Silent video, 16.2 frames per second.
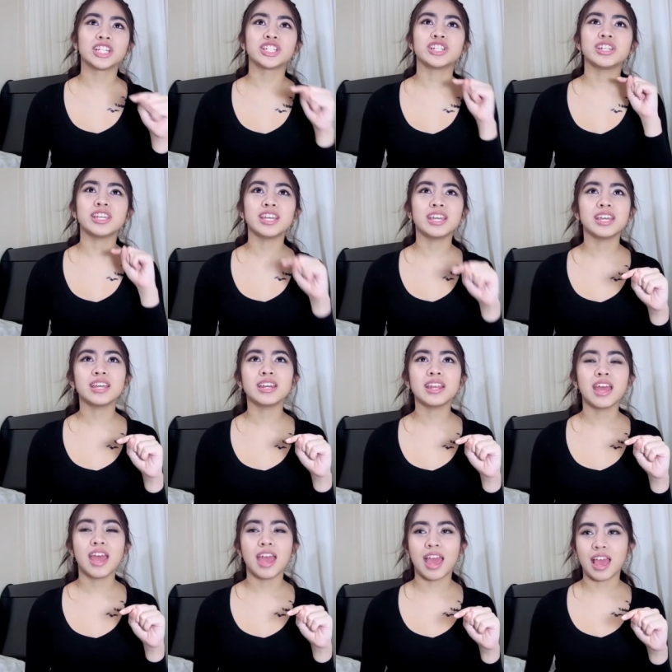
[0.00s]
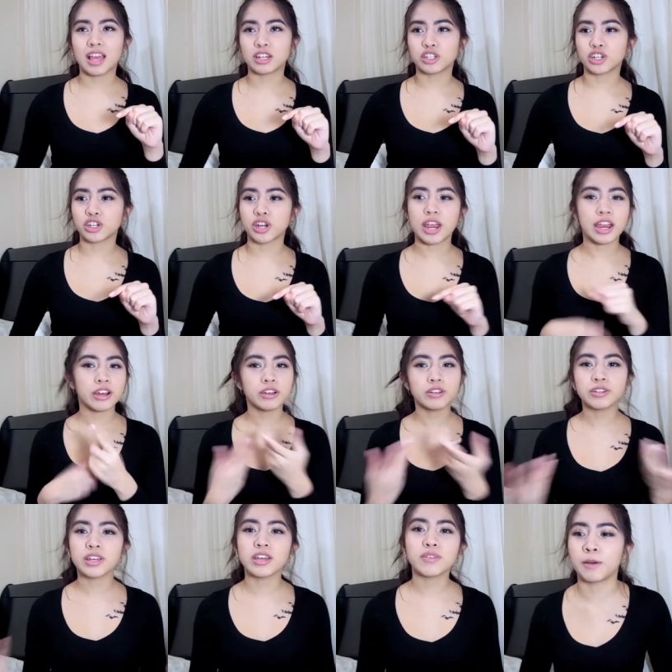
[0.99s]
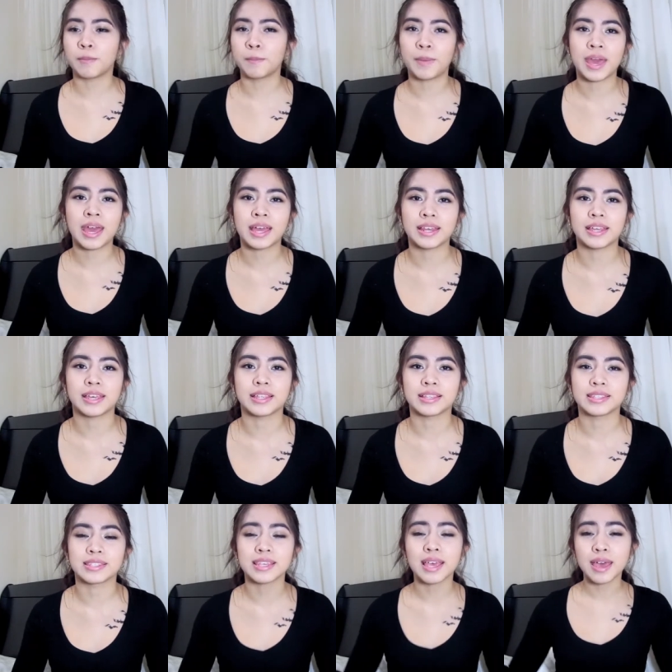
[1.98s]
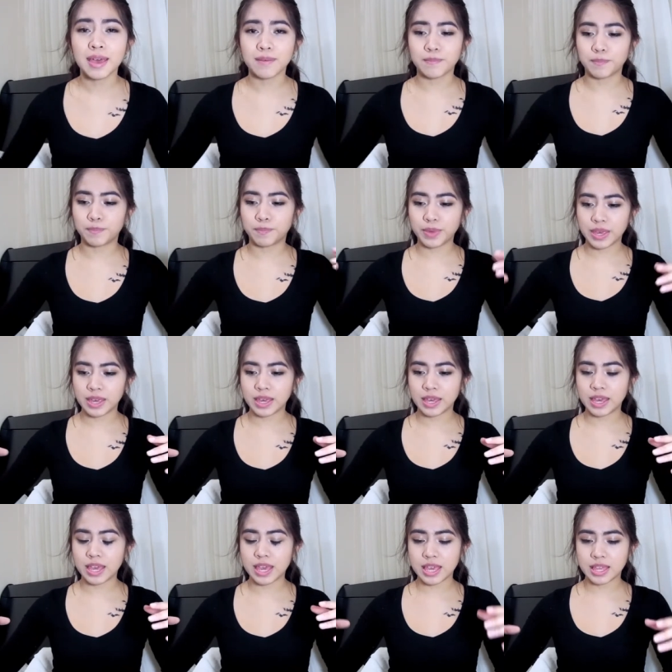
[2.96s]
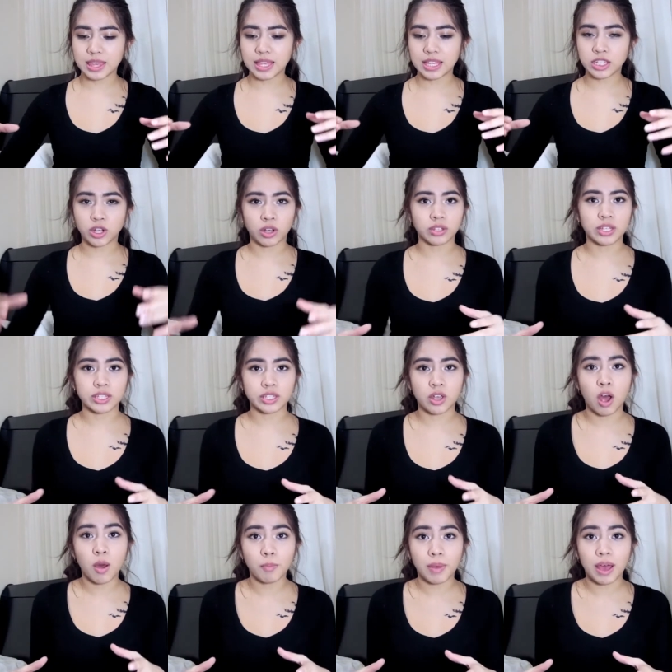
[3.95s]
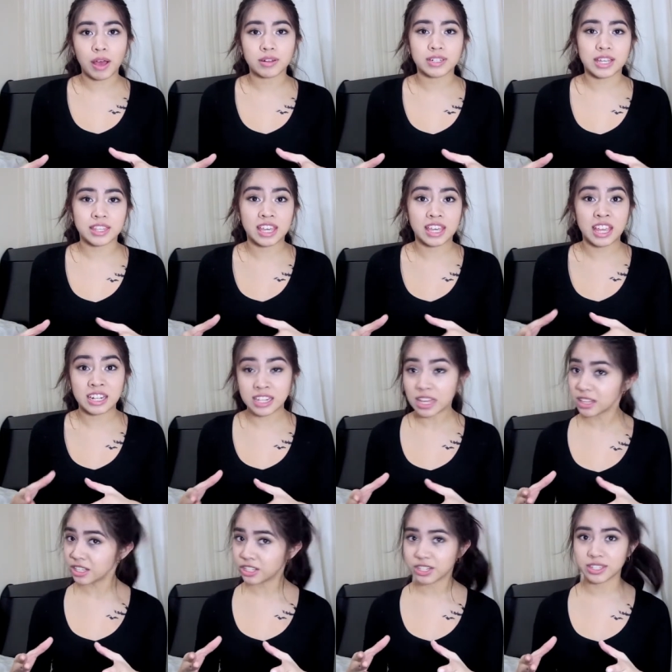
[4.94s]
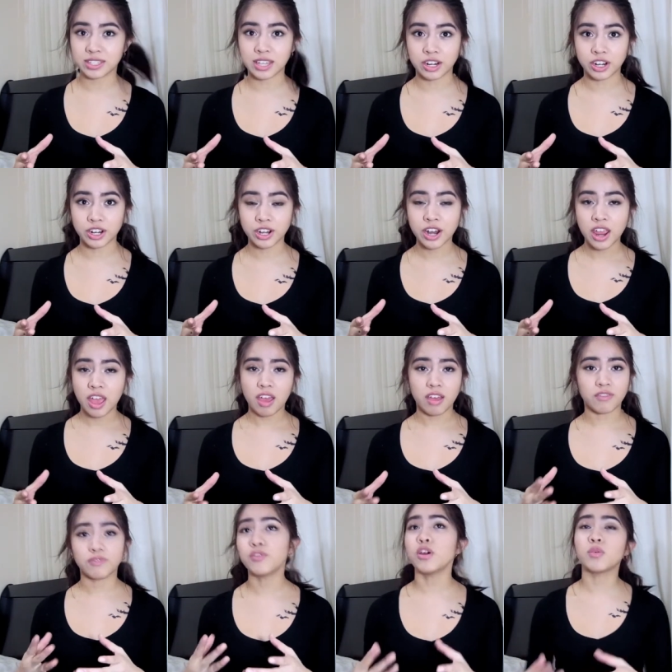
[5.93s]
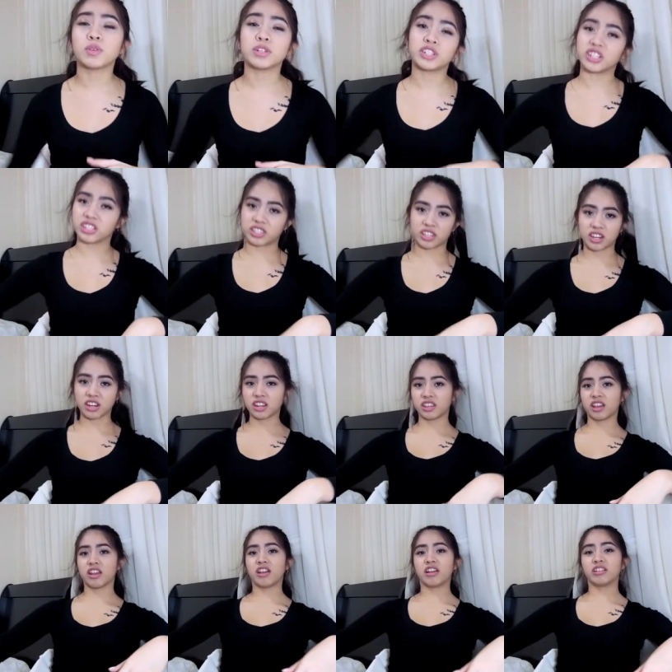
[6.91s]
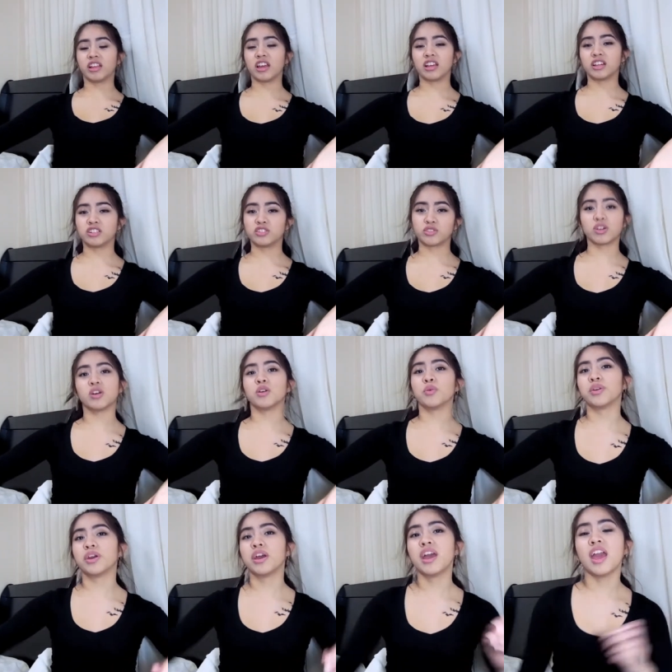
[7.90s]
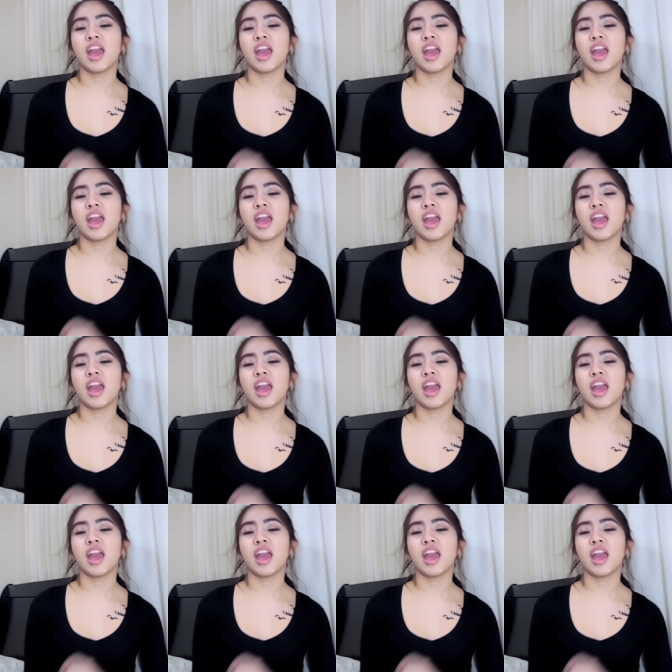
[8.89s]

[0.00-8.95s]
Jeanine and her erudite companions being in the Dauntless compound at the Intelligence Center, and Four was just sitting there like a drone